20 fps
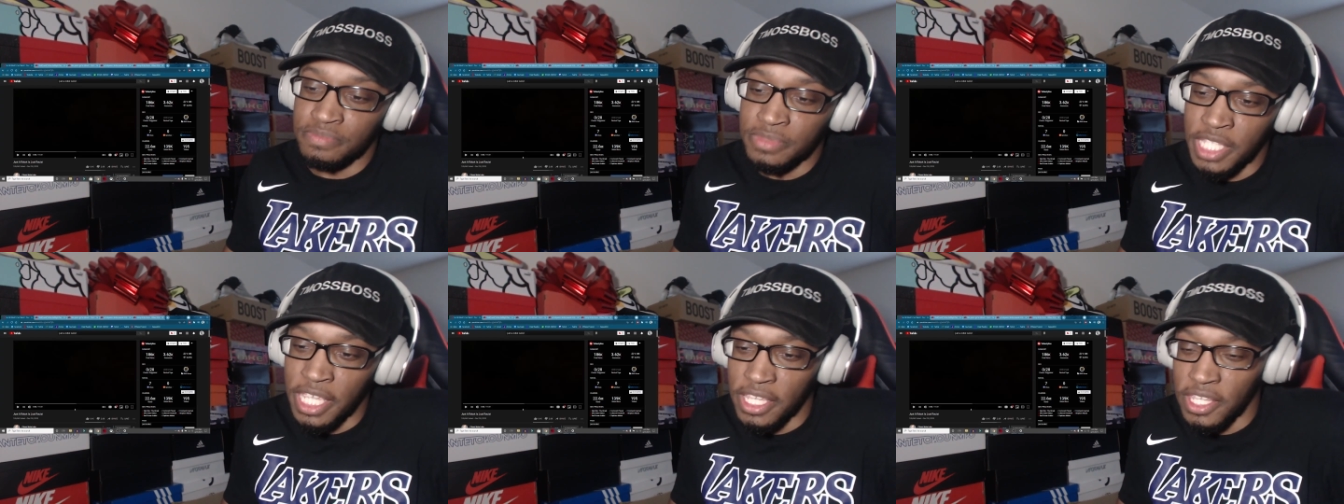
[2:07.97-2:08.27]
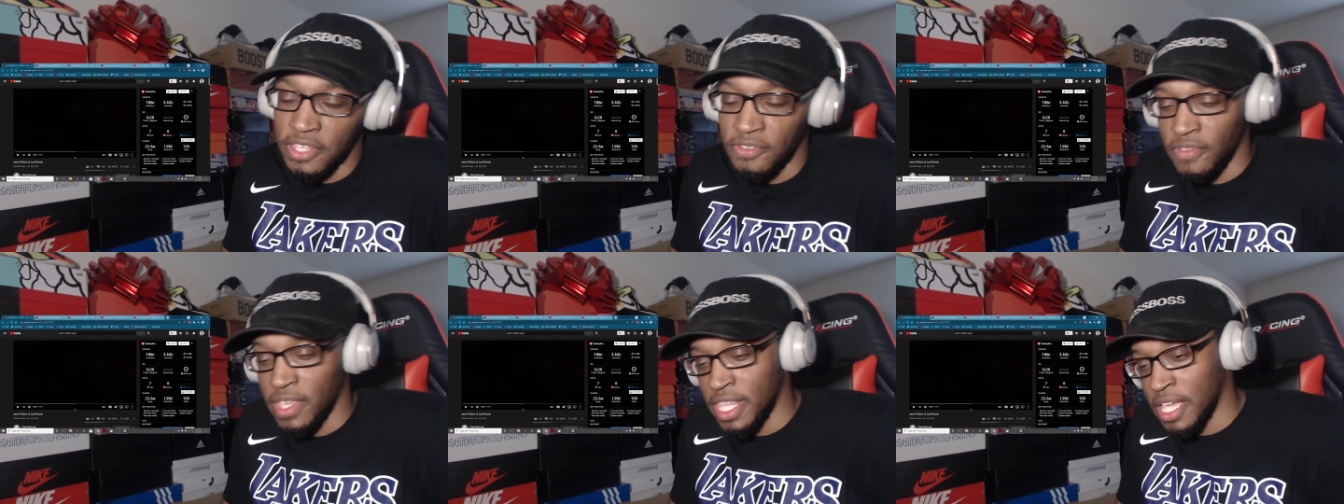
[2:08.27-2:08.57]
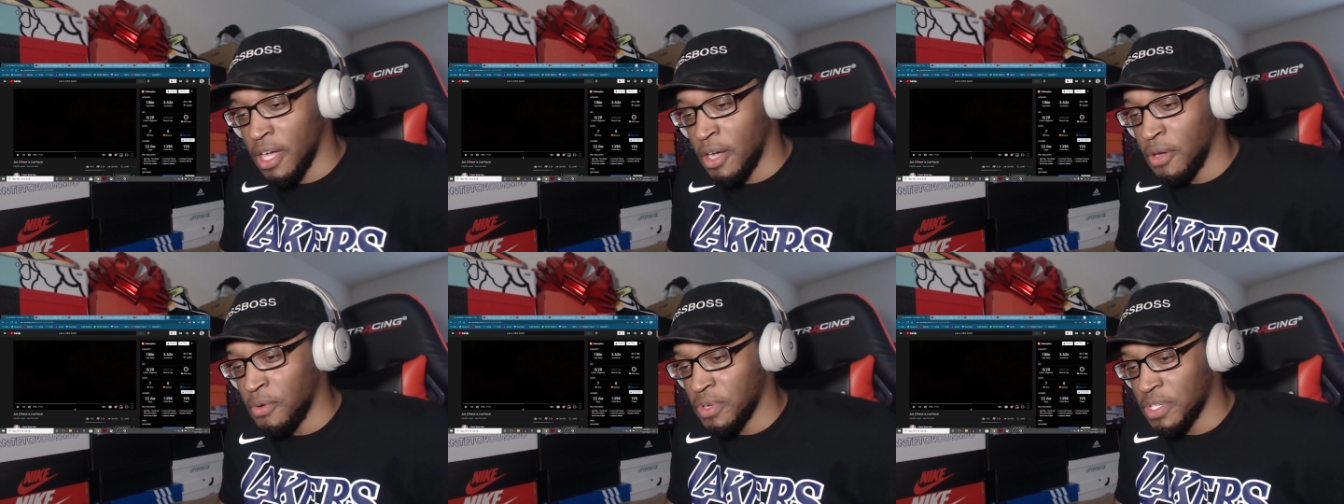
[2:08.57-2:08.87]
this
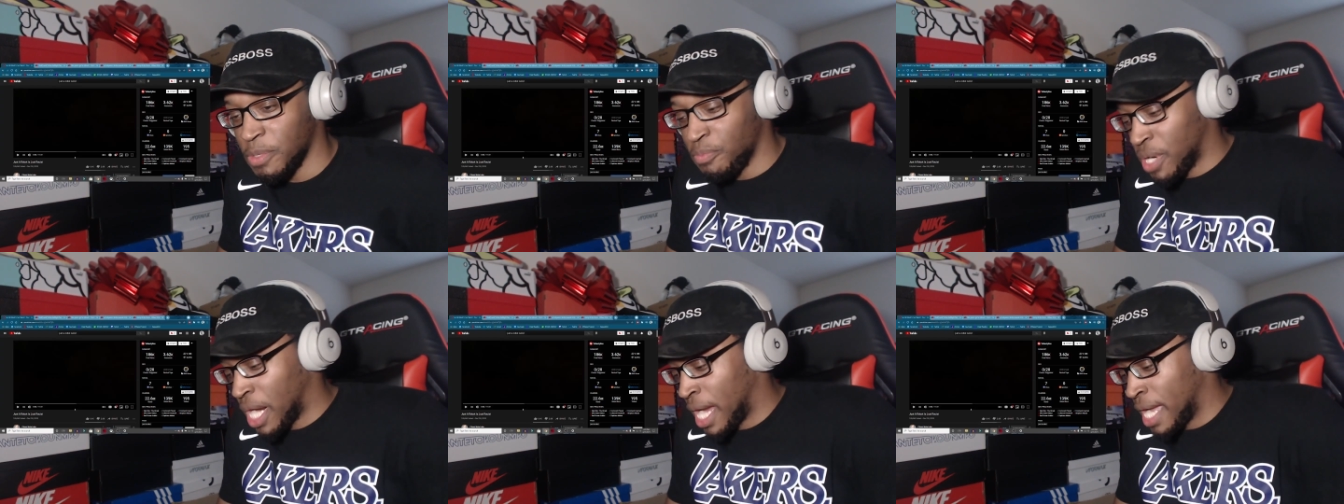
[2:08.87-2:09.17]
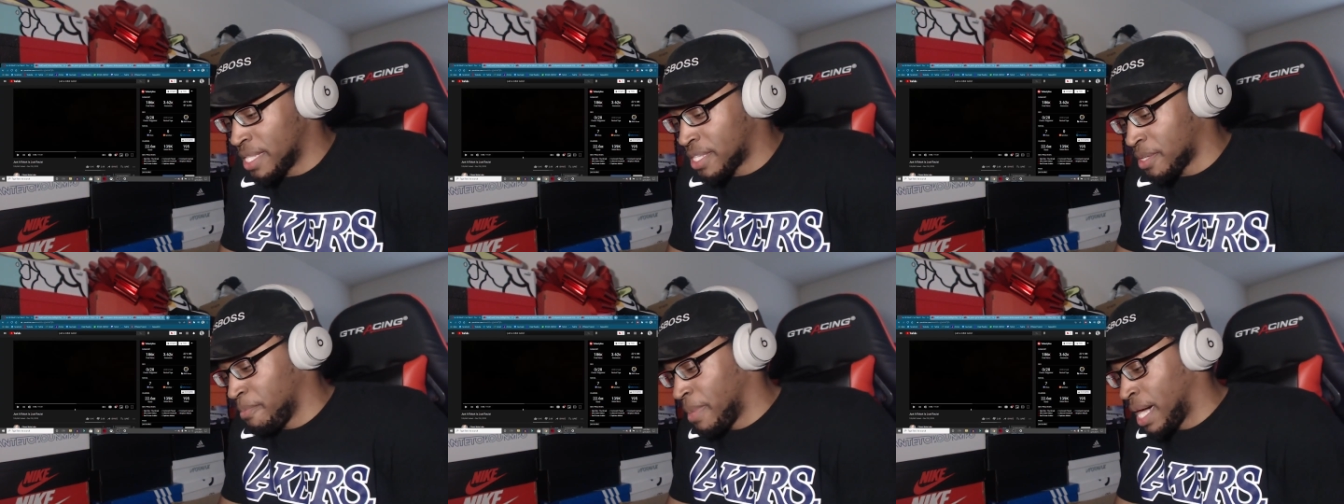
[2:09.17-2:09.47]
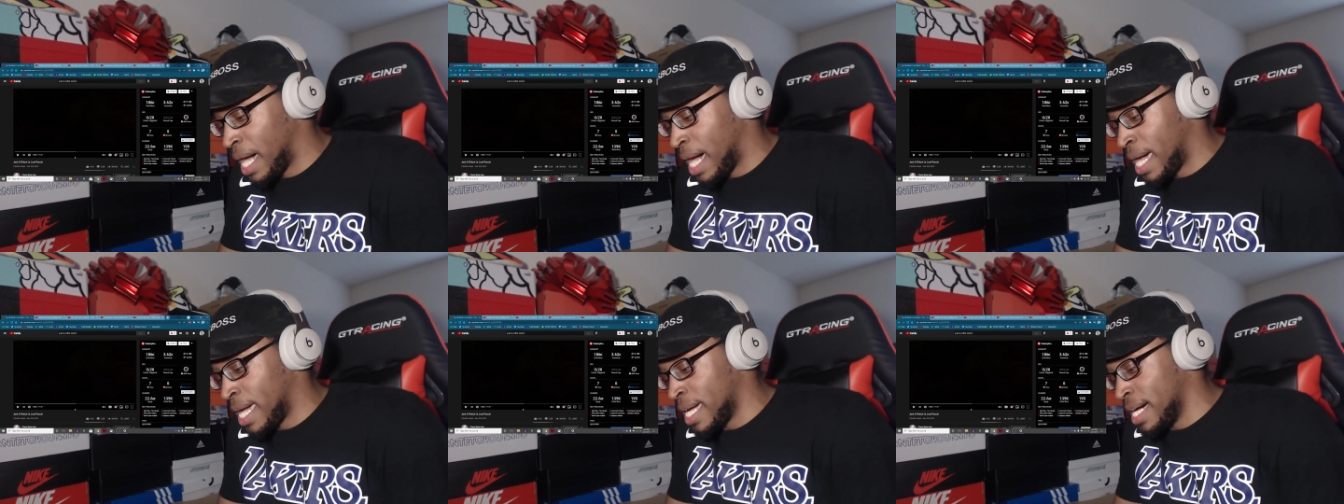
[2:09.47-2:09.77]
video was brought to
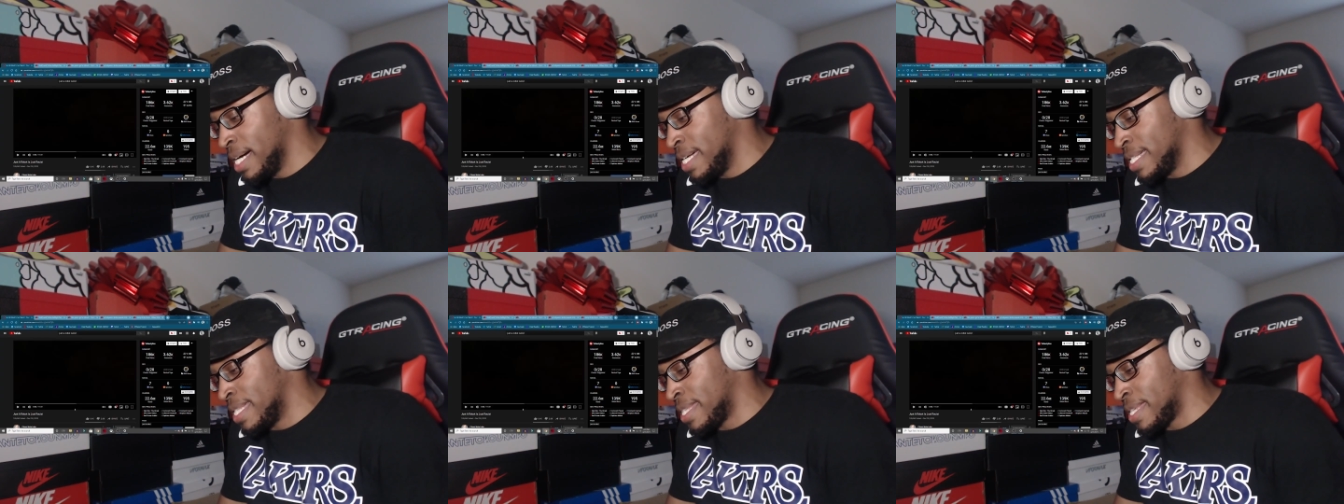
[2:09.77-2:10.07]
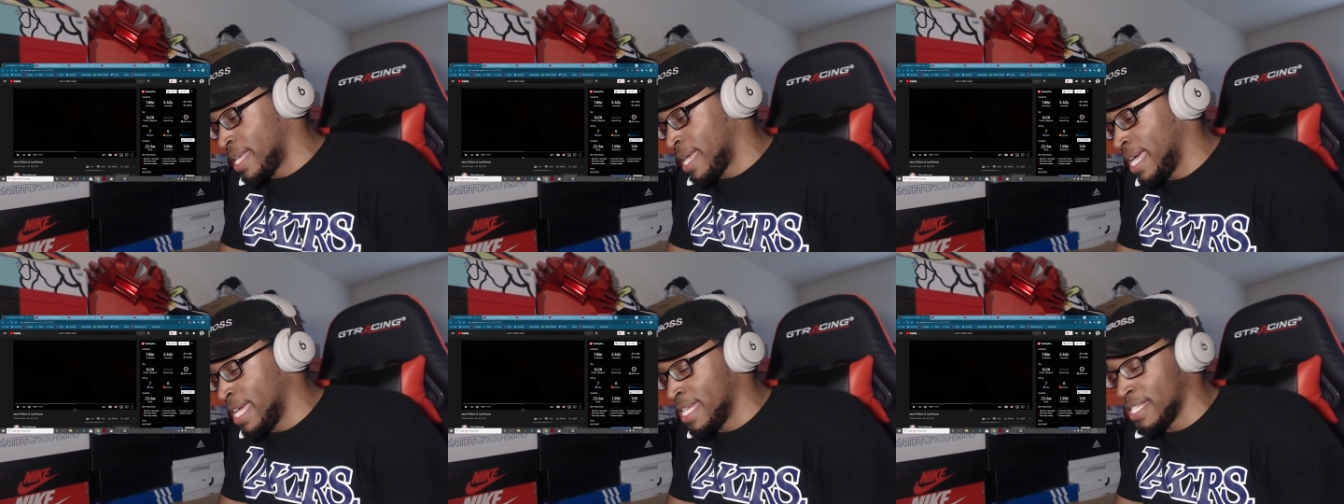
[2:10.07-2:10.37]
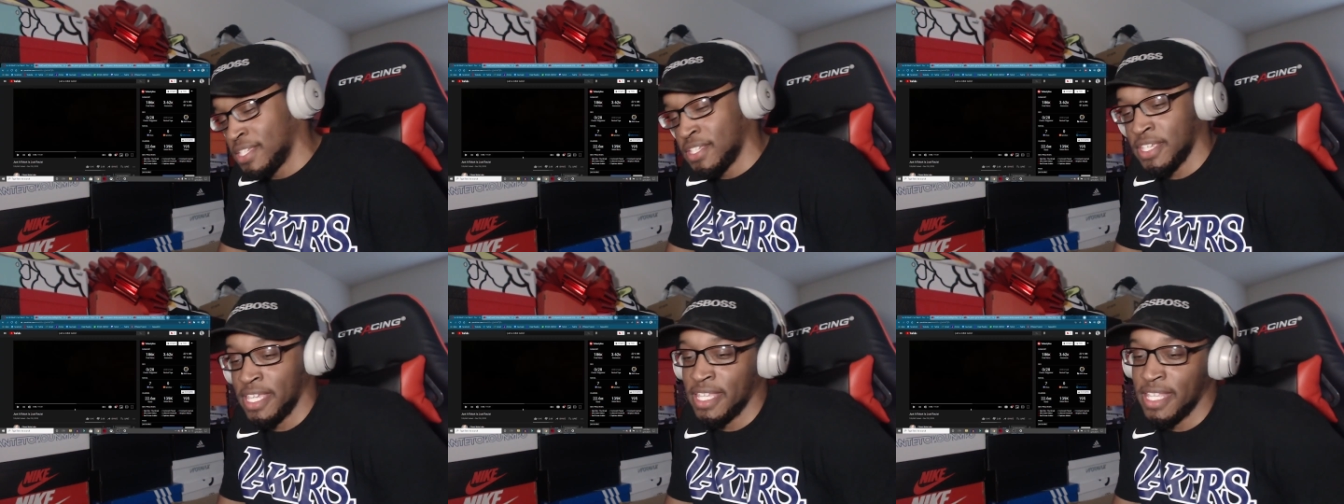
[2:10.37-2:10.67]
my
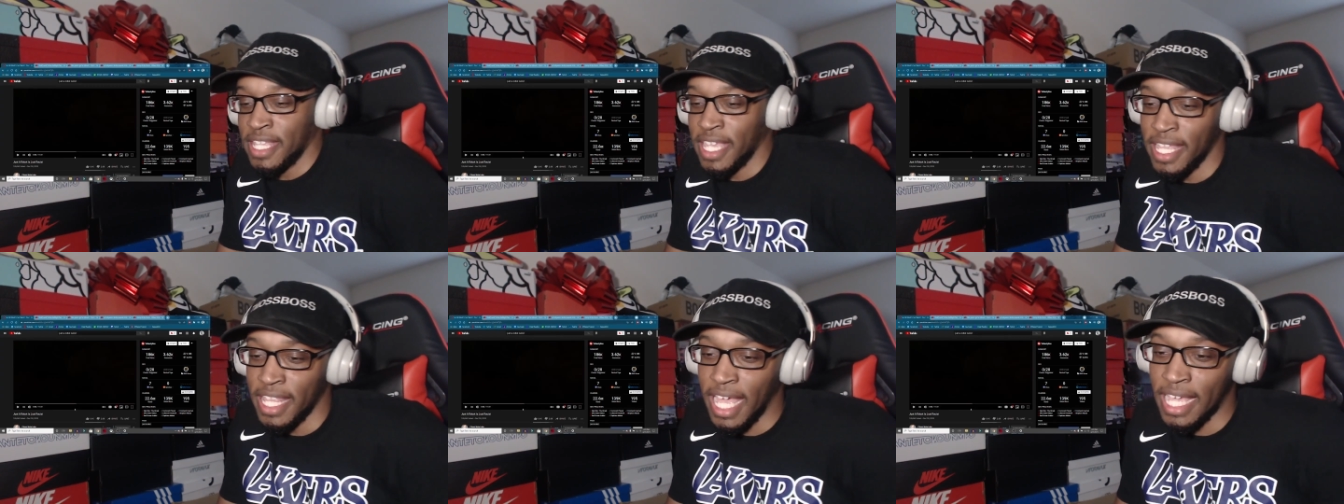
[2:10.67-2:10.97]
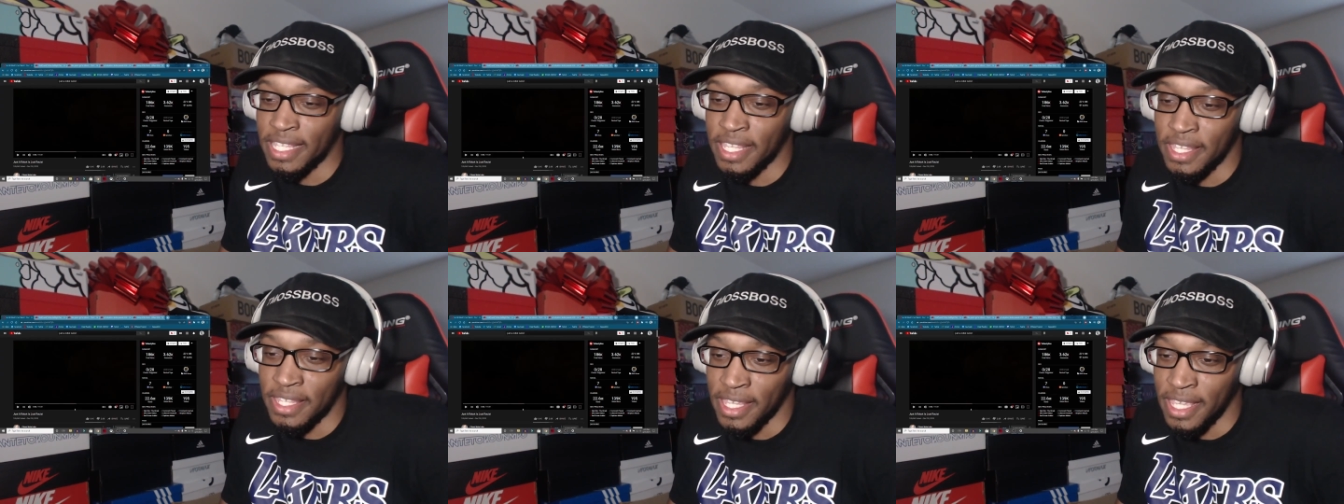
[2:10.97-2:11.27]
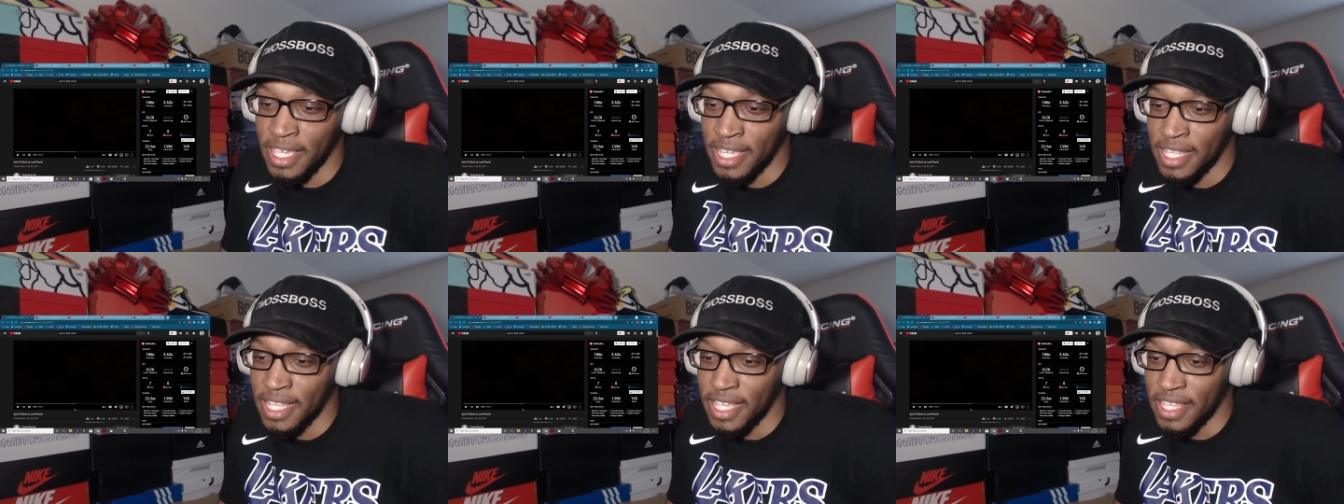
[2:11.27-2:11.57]
attention and I
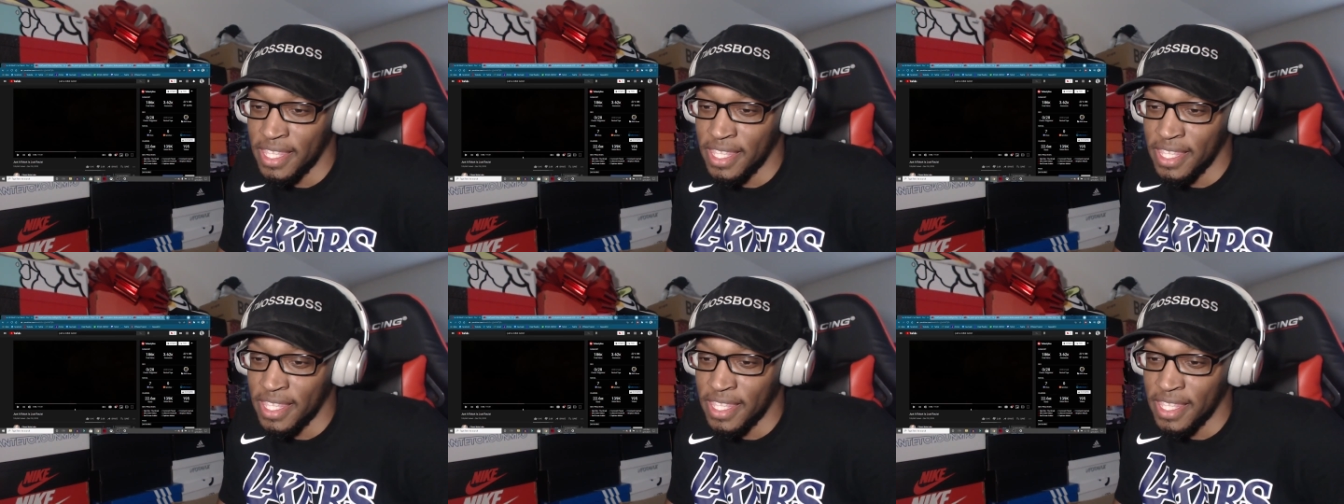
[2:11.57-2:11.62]
seen